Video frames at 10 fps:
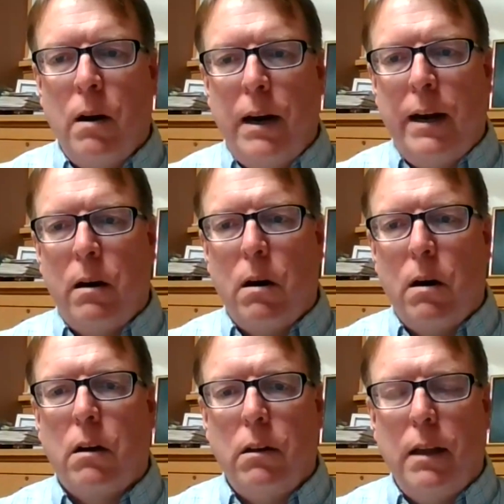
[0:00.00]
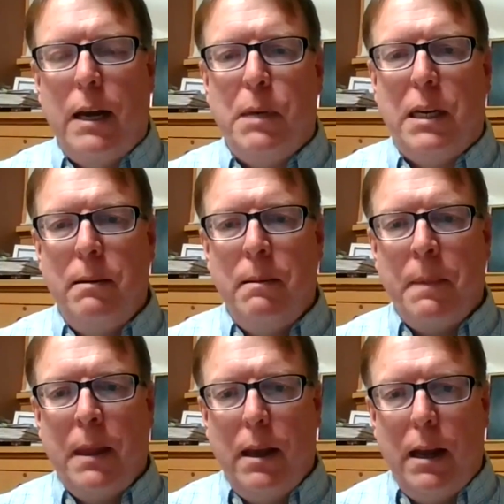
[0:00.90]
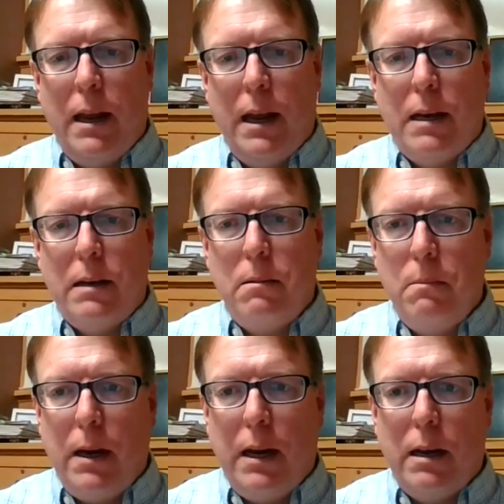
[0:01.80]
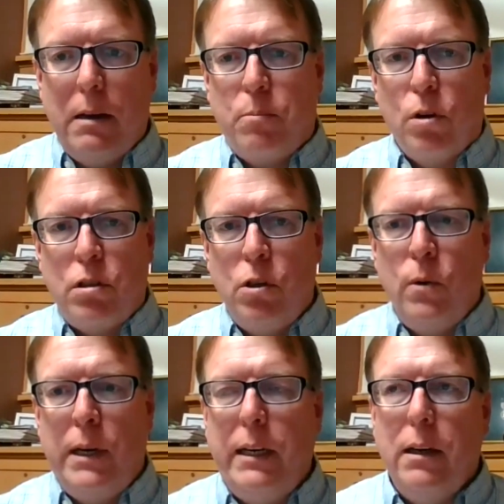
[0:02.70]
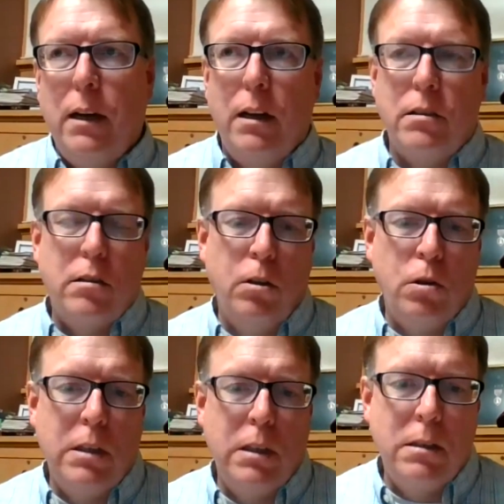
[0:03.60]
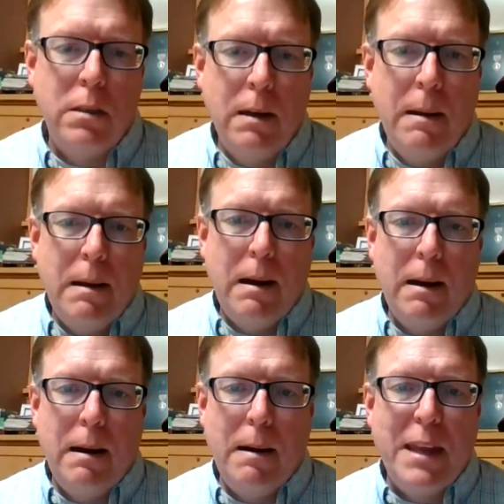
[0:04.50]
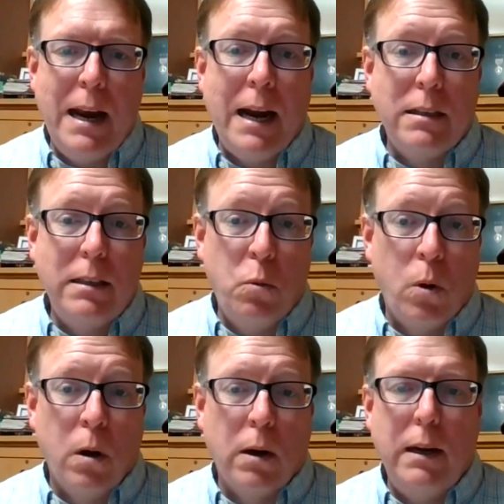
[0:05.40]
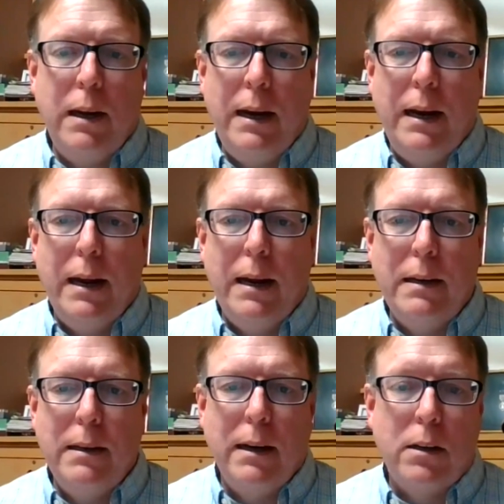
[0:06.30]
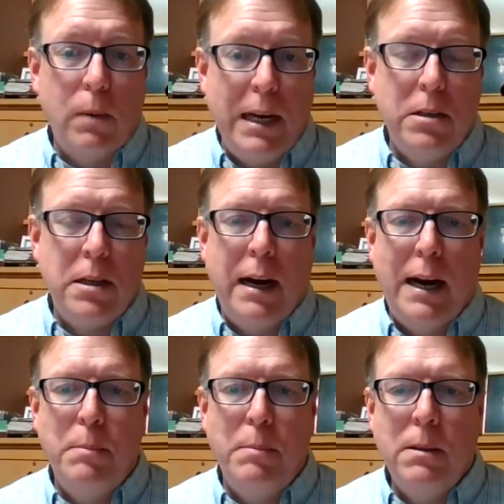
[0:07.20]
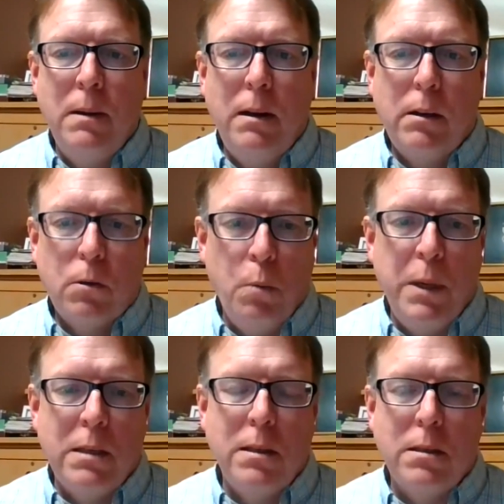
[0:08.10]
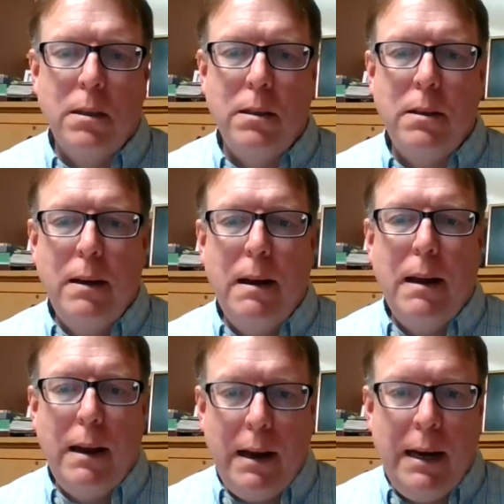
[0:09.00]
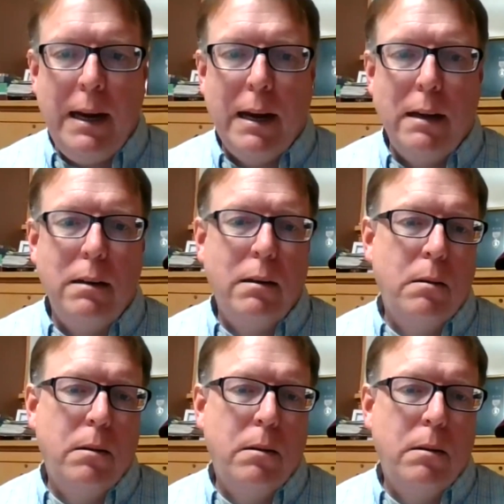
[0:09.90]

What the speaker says: our air, our climate, and pursuing solutions that actually work and create jobs, grow businesses, and